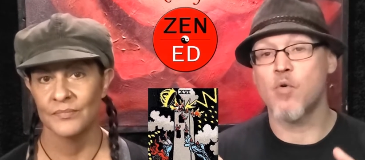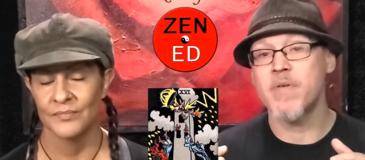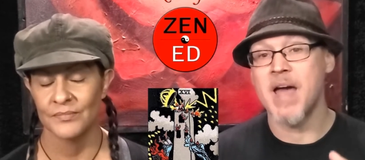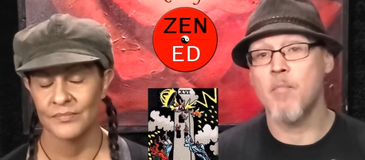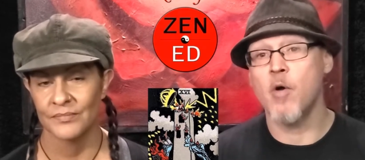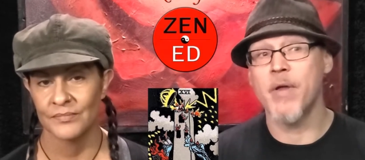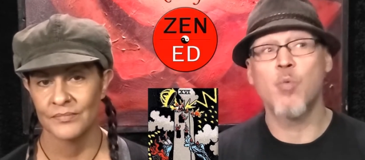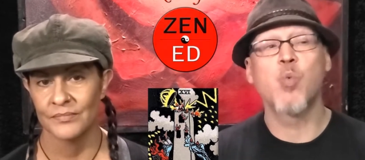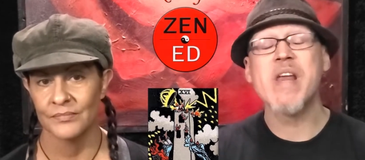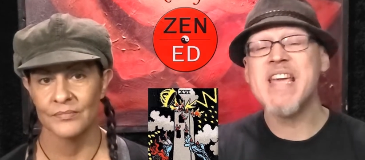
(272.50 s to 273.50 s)
Speaker 1: for that moment,
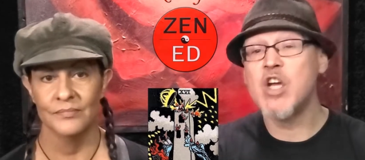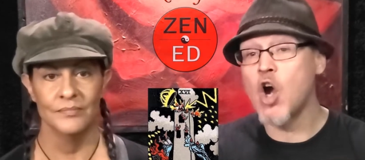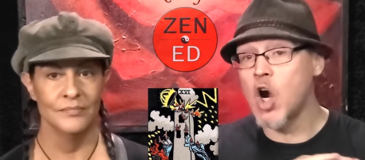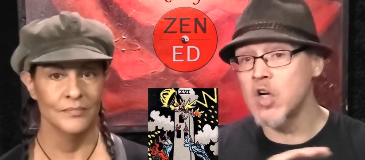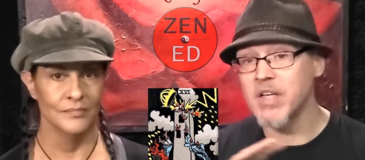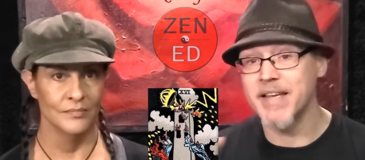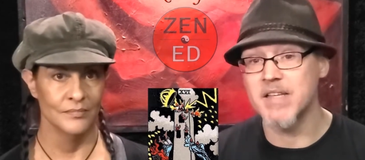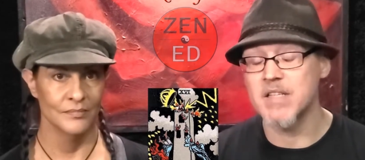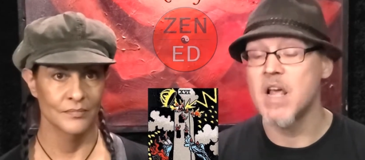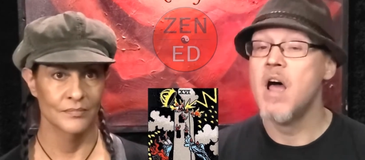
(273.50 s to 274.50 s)

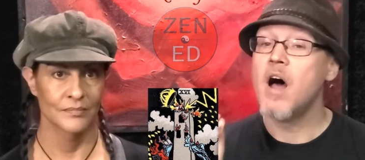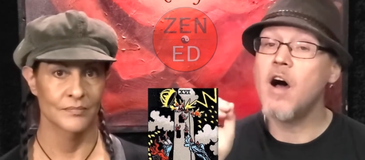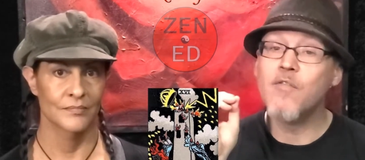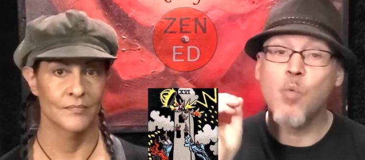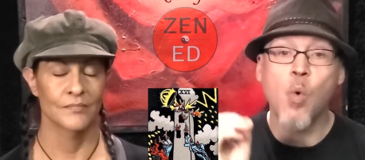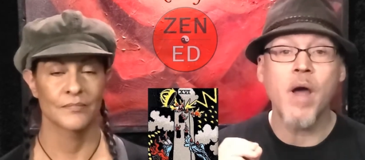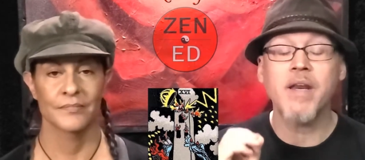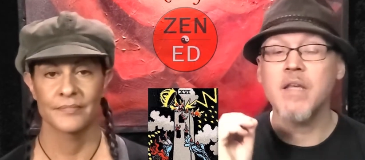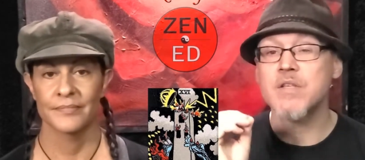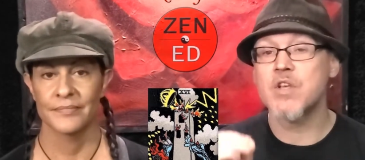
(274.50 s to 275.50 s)
regardless of what
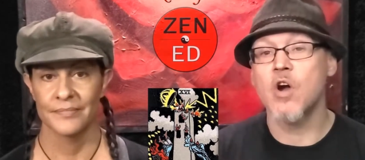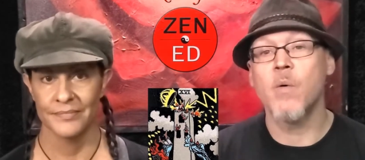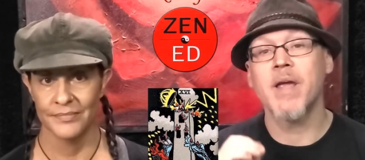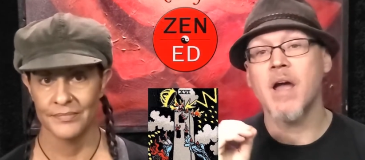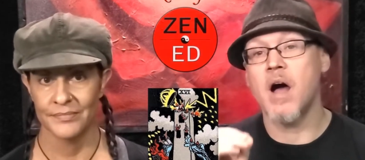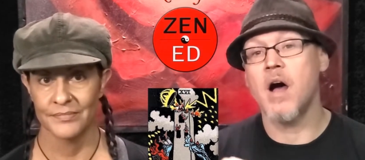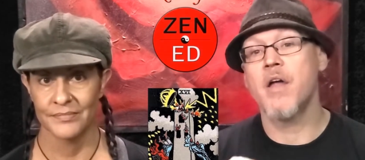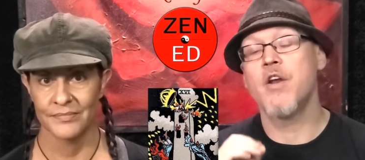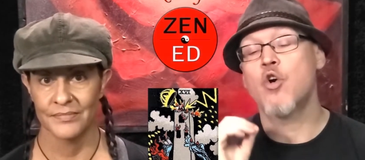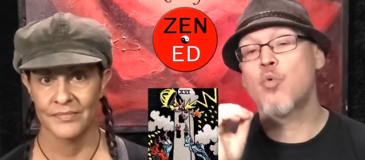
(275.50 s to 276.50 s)
is going on
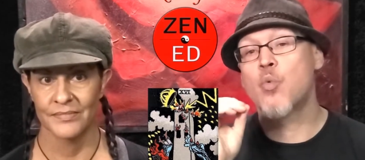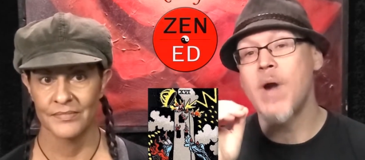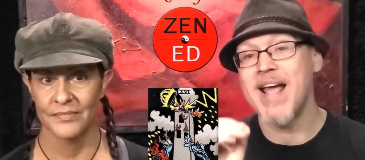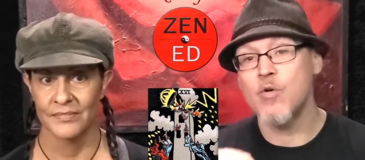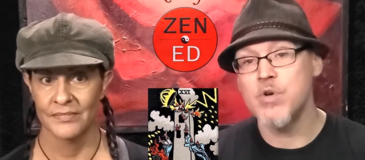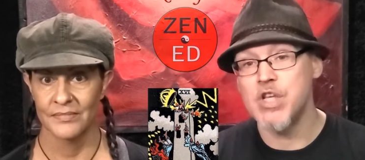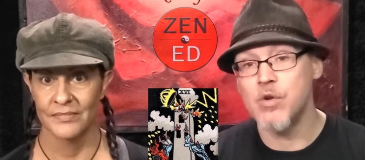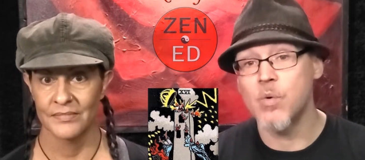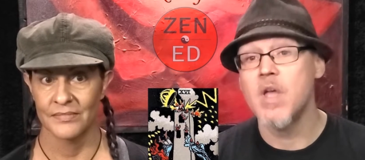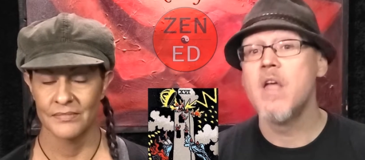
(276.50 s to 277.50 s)
around you
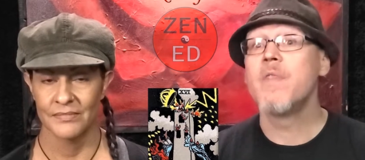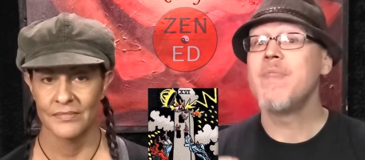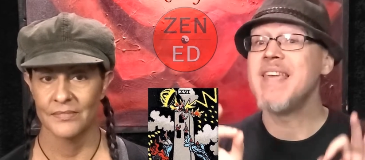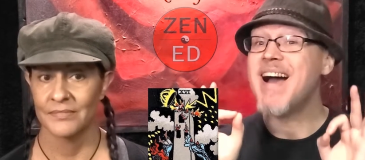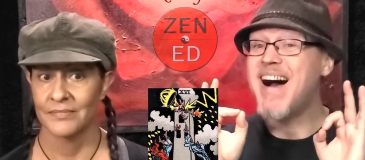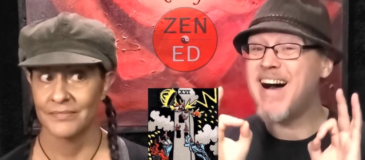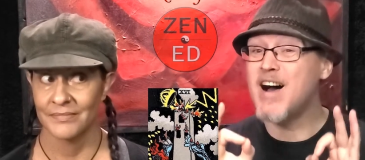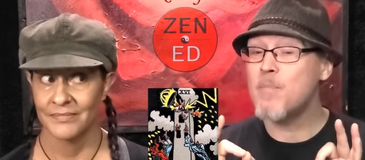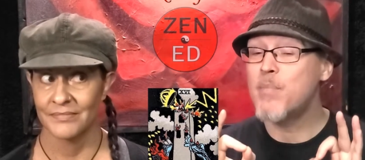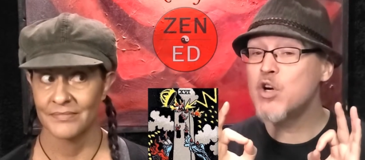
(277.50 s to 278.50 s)
the
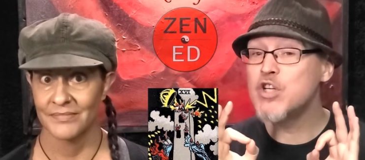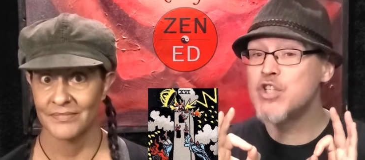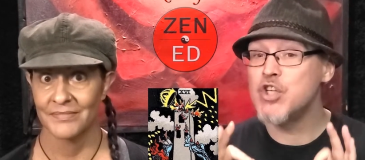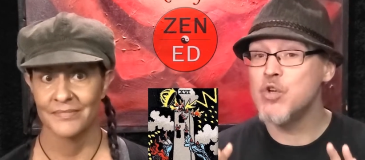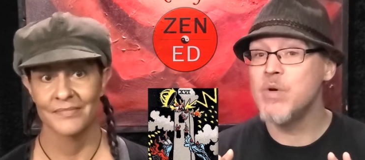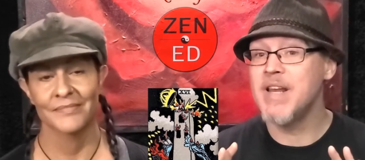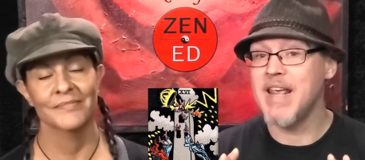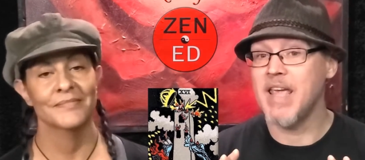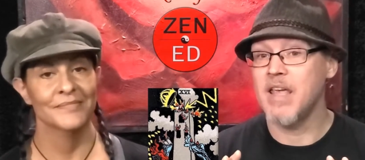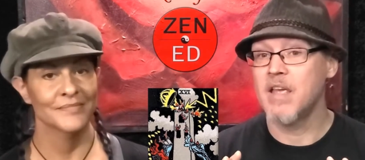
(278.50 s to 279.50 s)

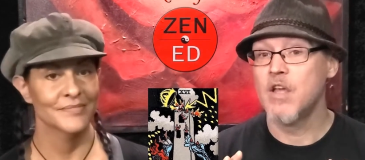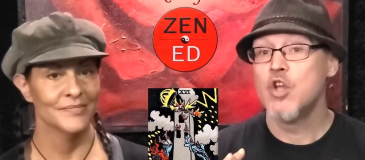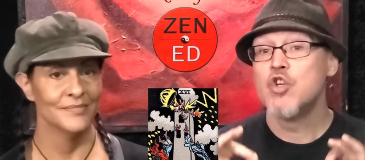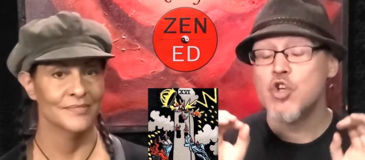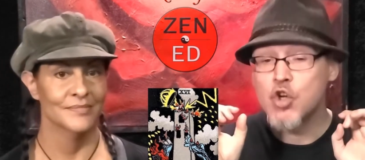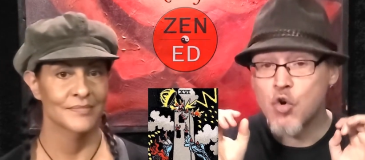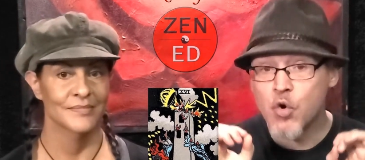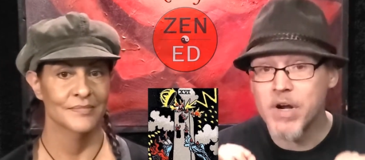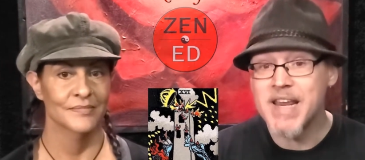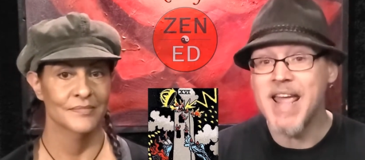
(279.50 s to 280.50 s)
opportunity to
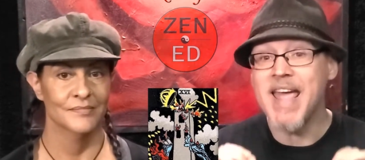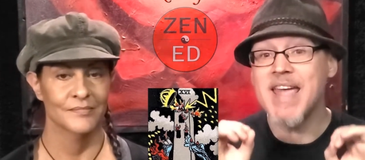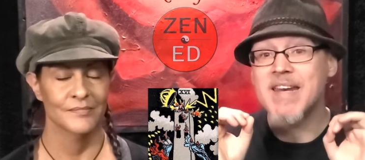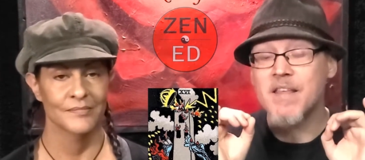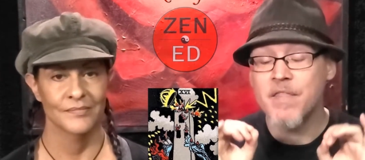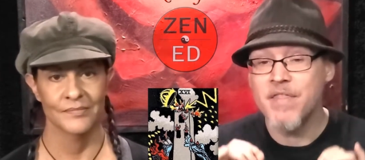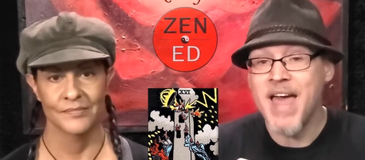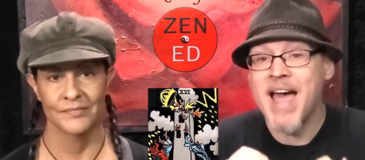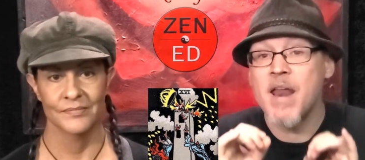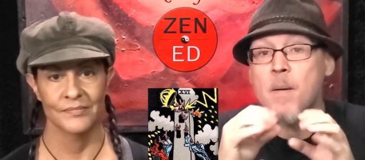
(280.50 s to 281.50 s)
create
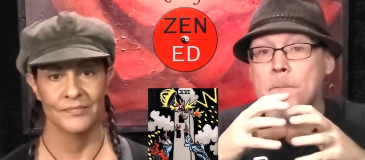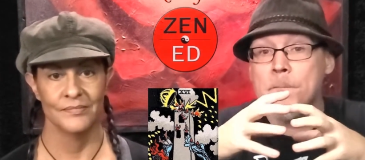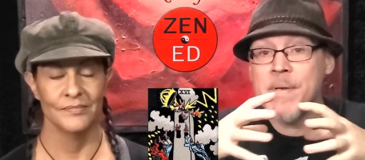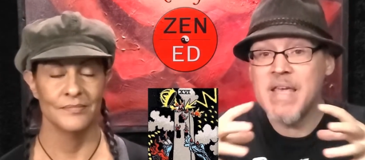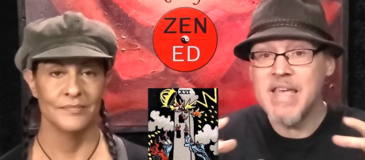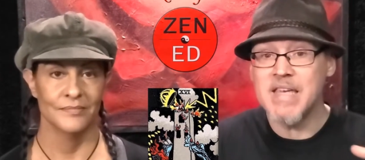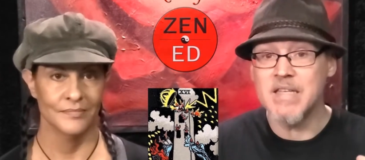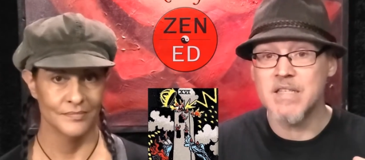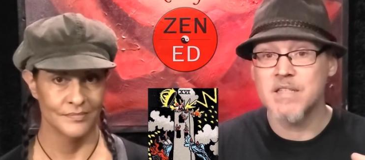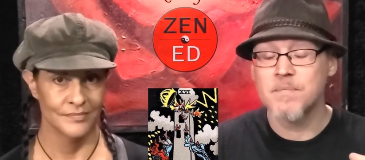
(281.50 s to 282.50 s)
that
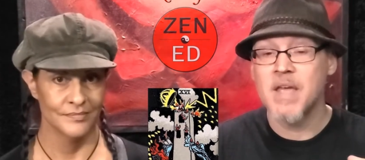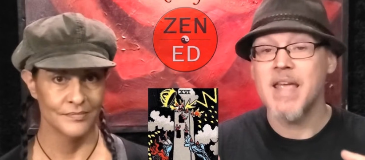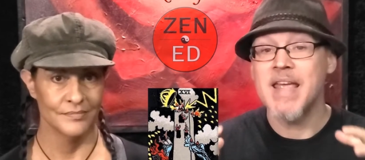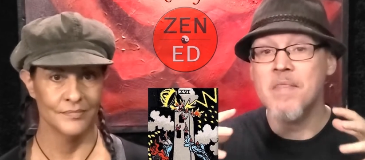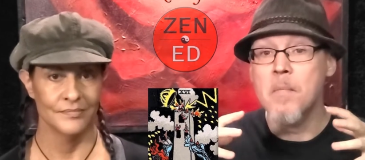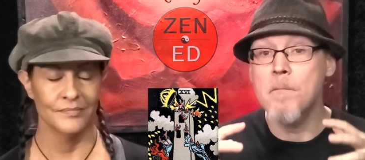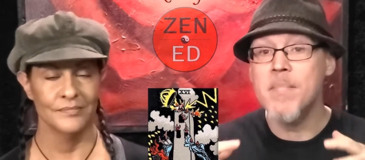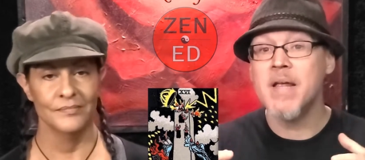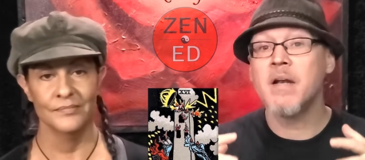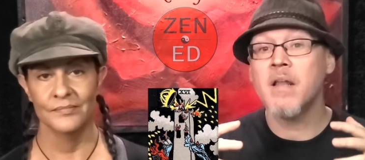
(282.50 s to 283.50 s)
peace in the
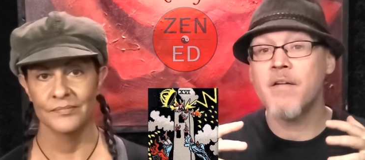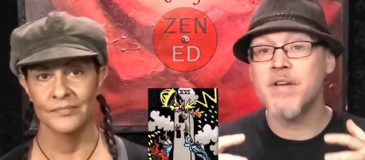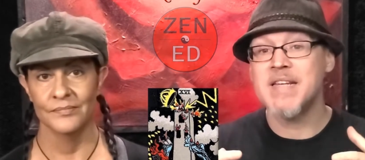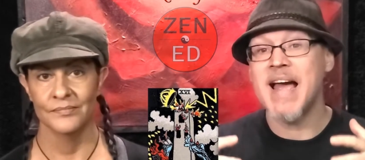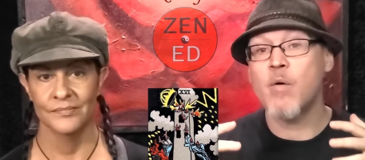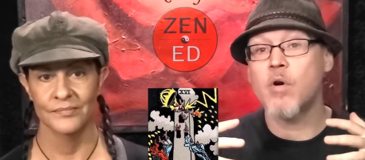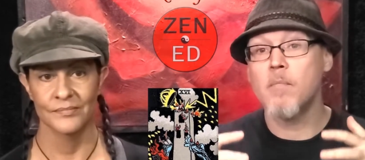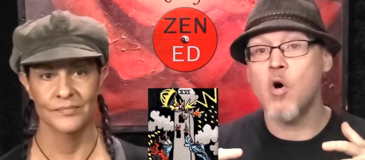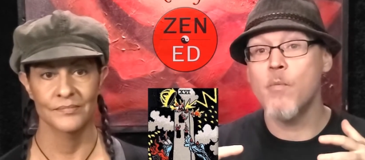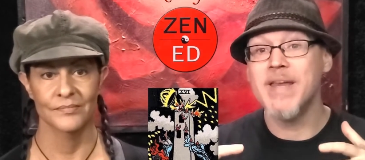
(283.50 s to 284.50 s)
middle of a tower
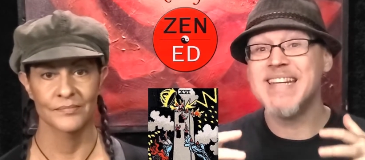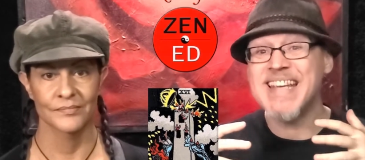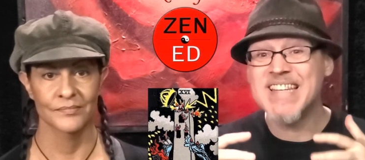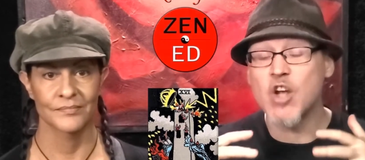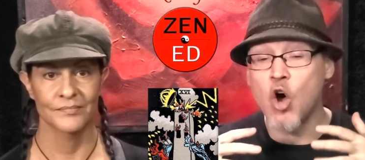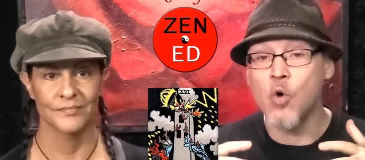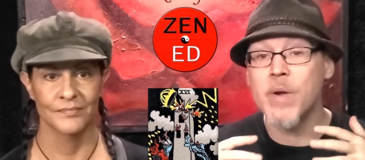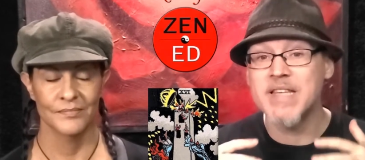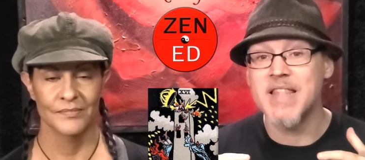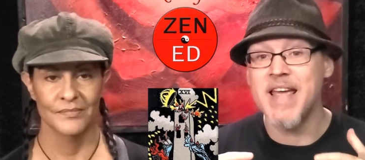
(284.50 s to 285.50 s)
moment is
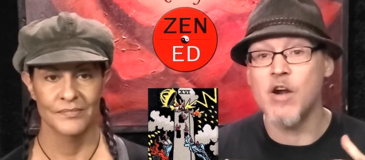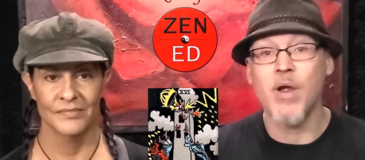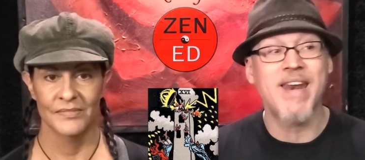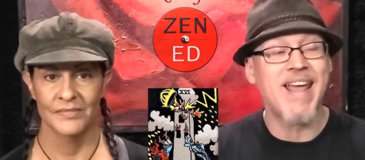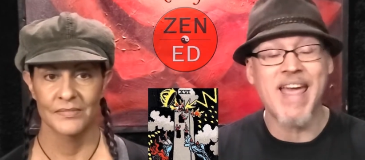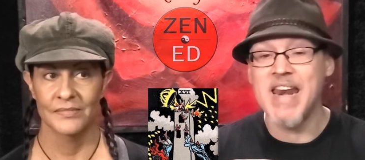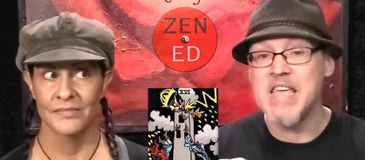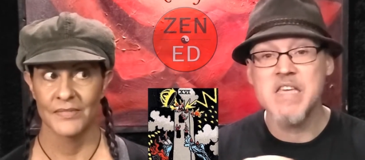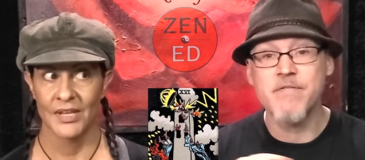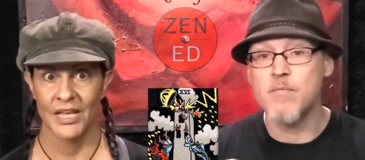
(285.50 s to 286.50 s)
always there at any
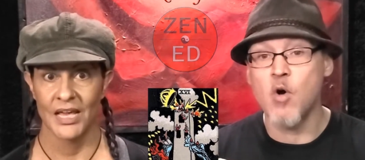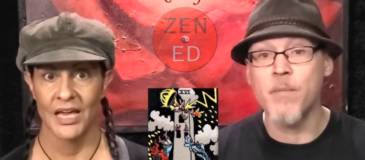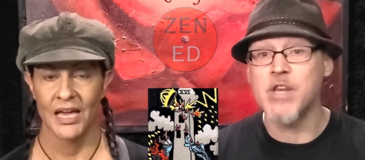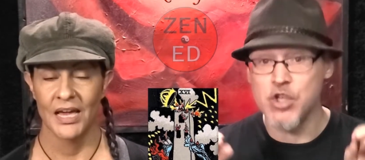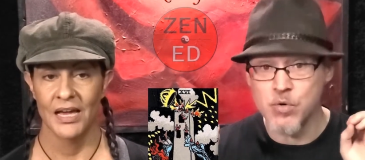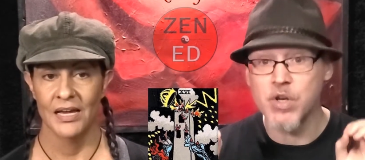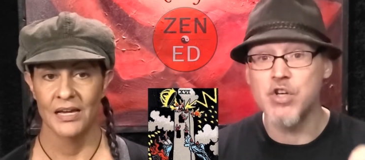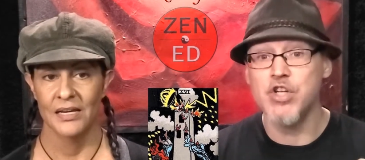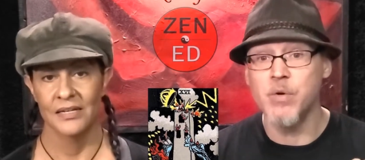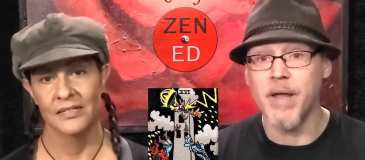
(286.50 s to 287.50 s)
given moment. You can
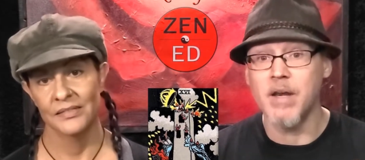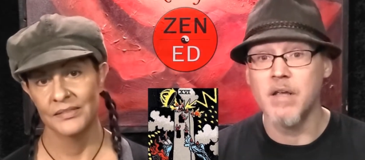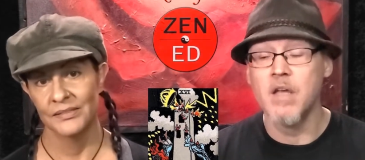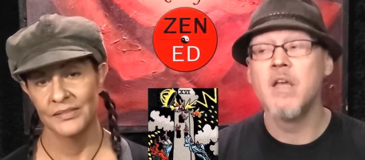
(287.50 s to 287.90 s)
do it.